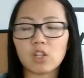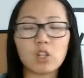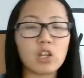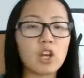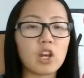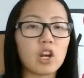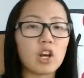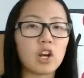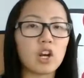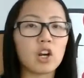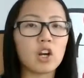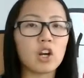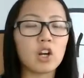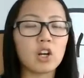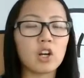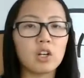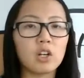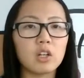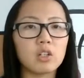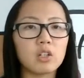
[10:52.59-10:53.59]

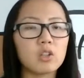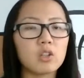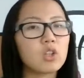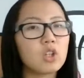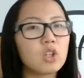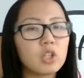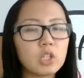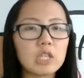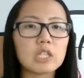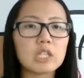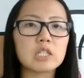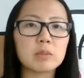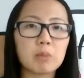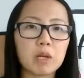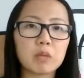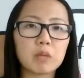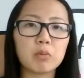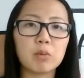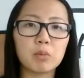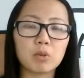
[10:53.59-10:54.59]
they're going to
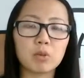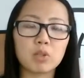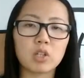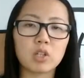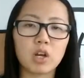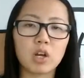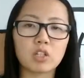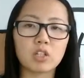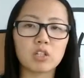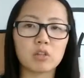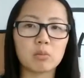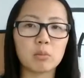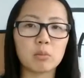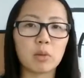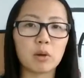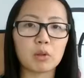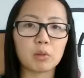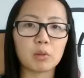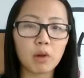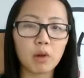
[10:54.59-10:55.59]
expect people to talk to them
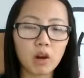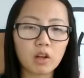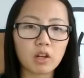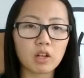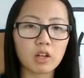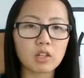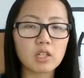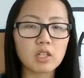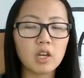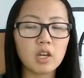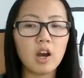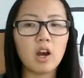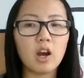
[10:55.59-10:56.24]
about their product.